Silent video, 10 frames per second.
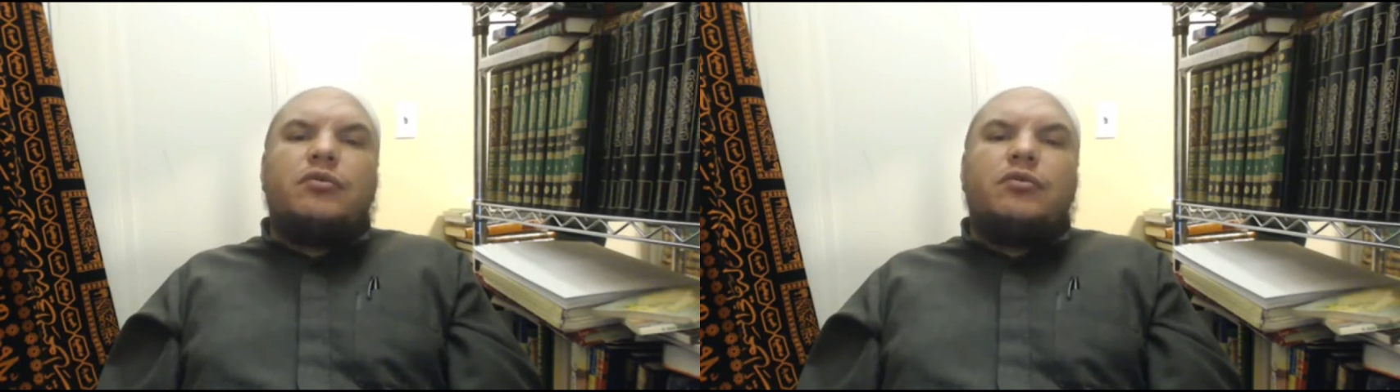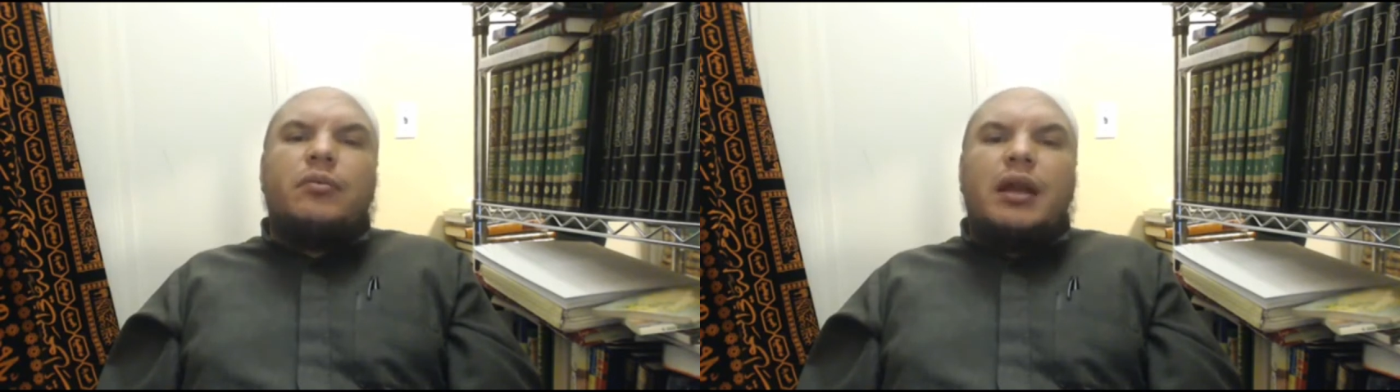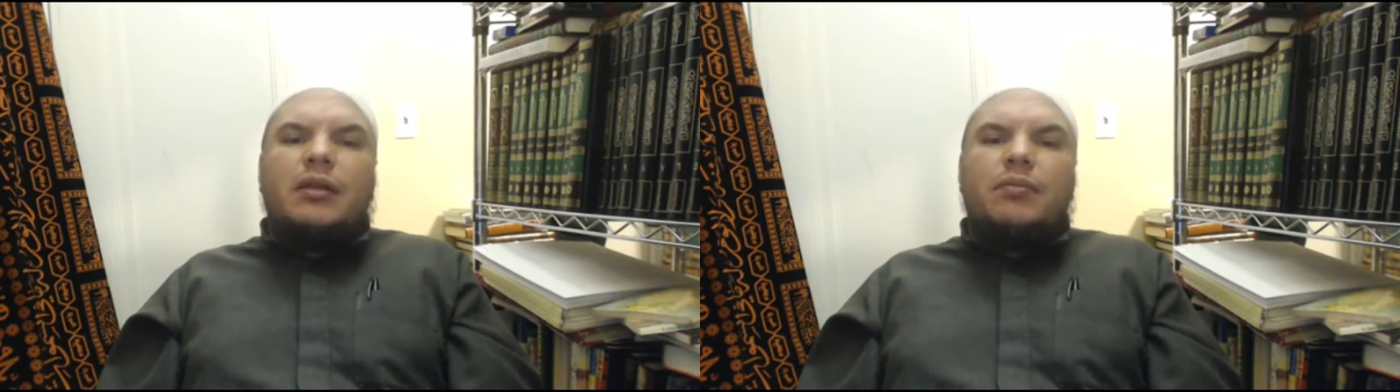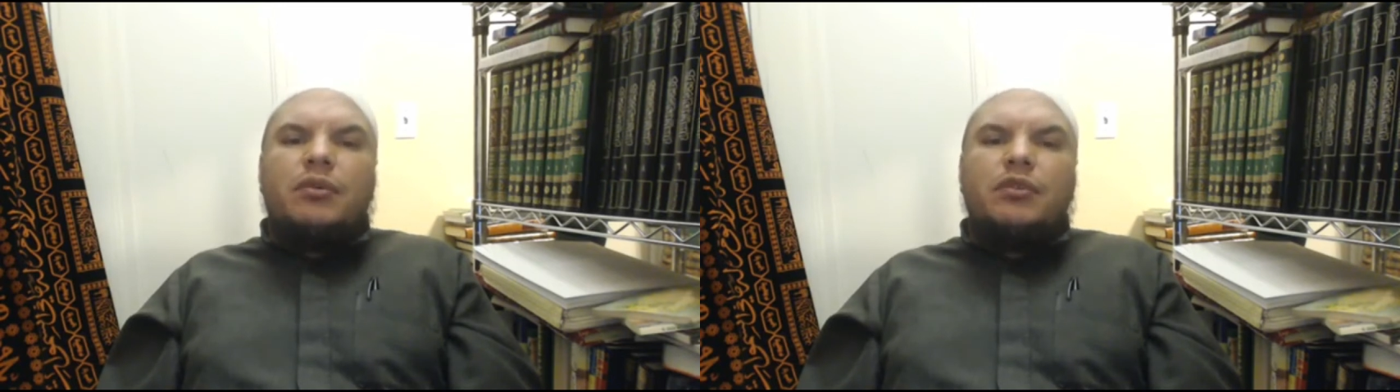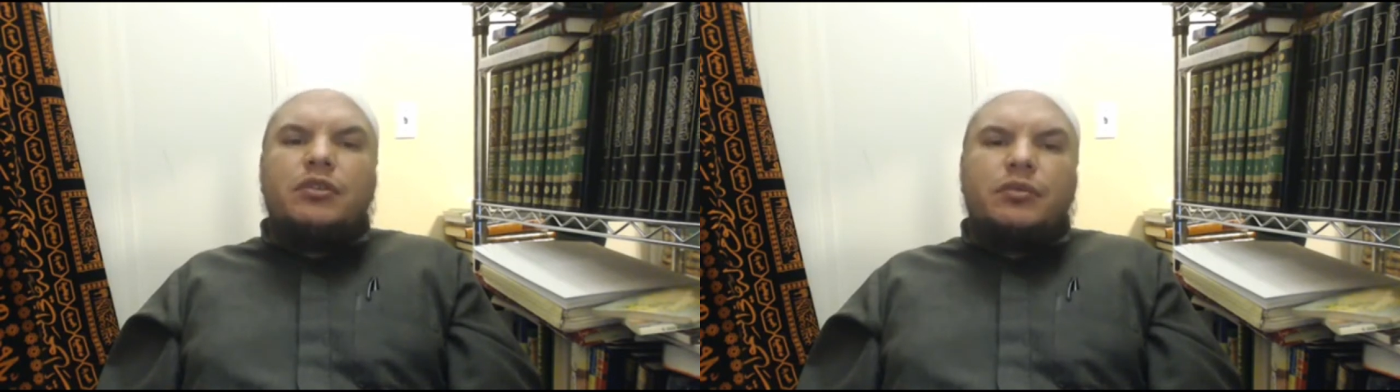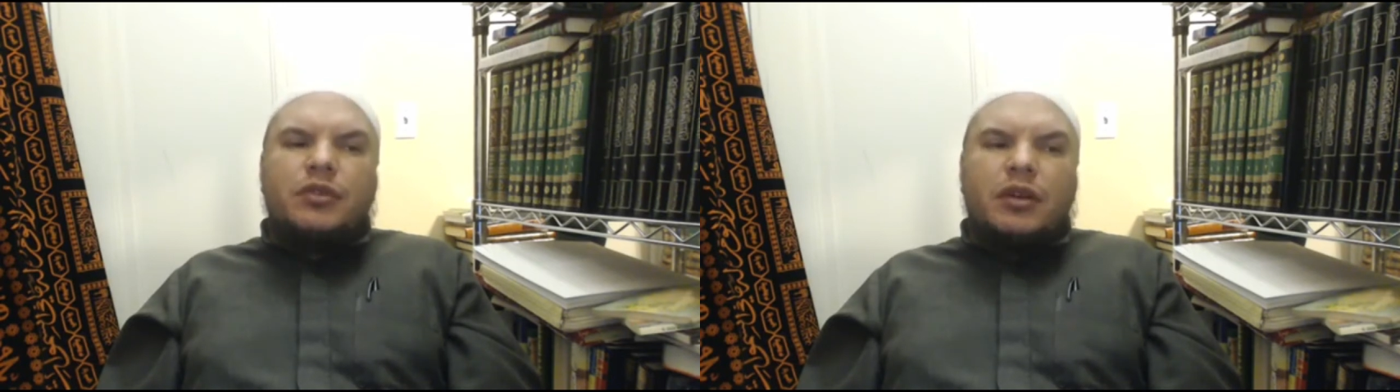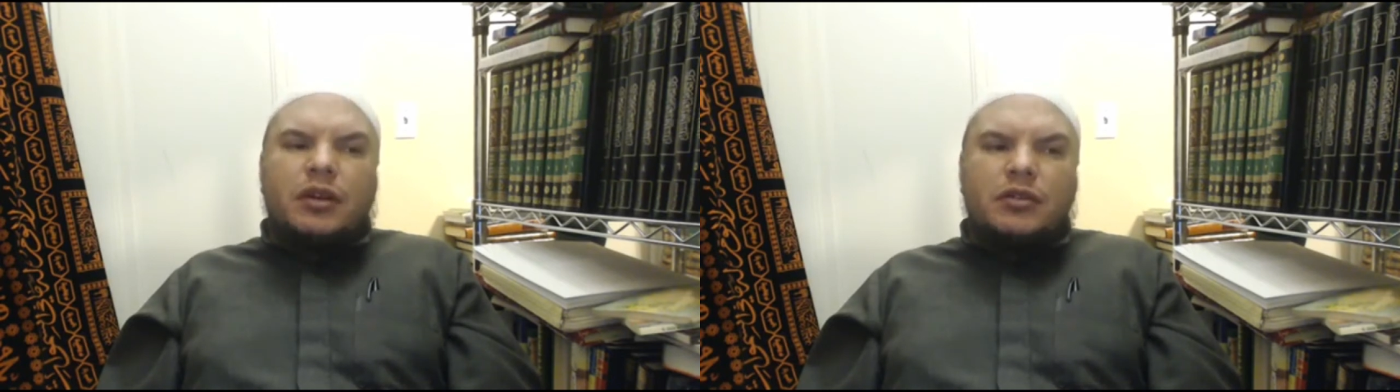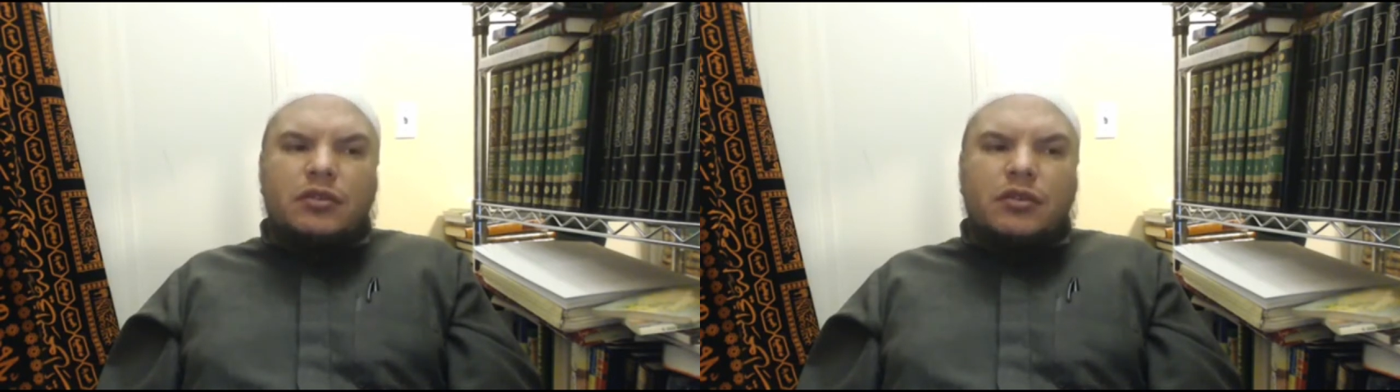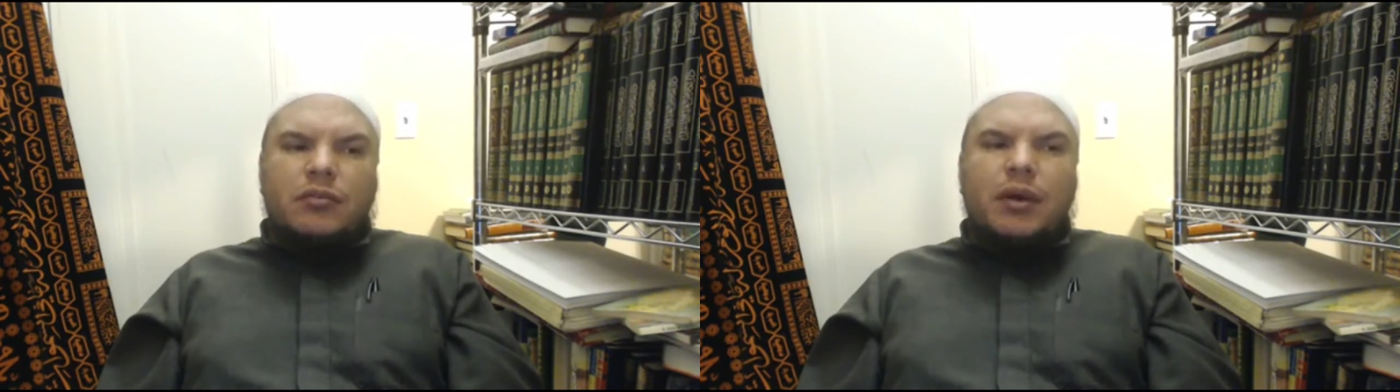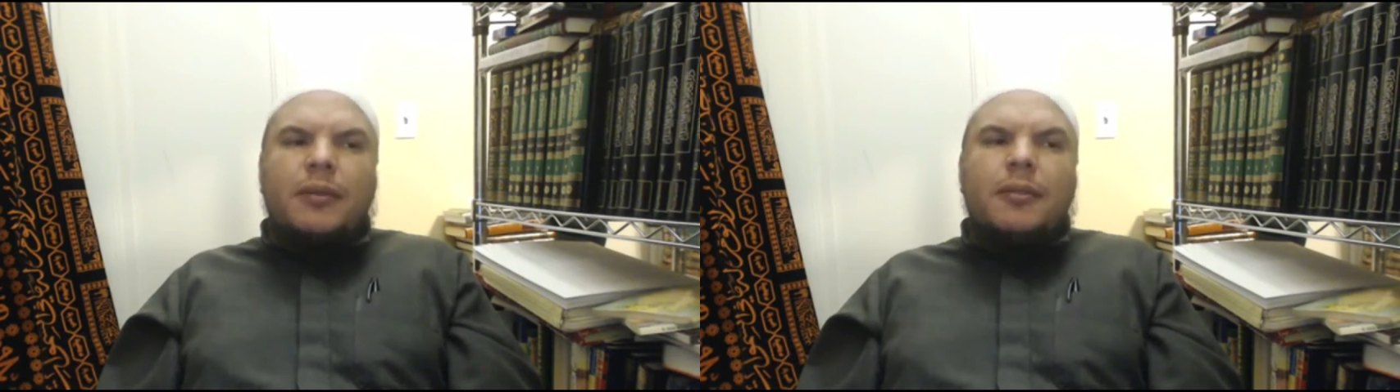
grammatic principles are concerned. But